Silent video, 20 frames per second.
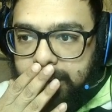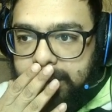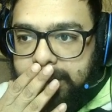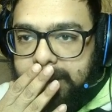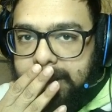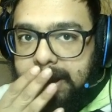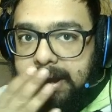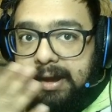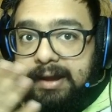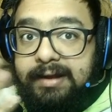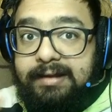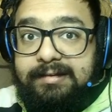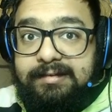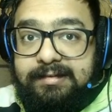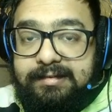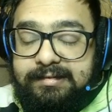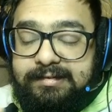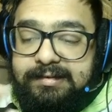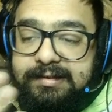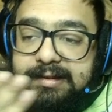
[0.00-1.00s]
They look
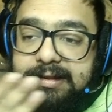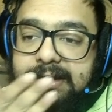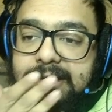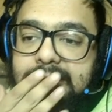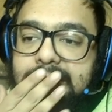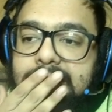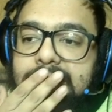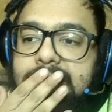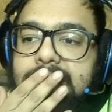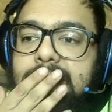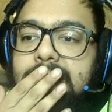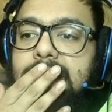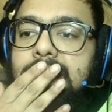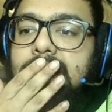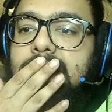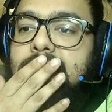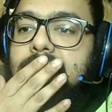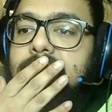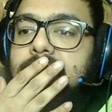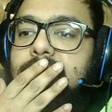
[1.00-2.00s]
nice and sleek.
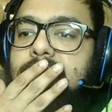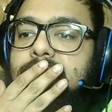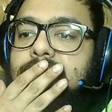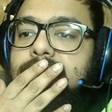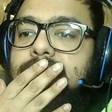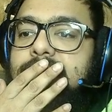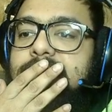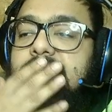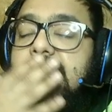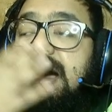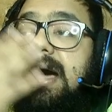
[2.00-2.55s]
It's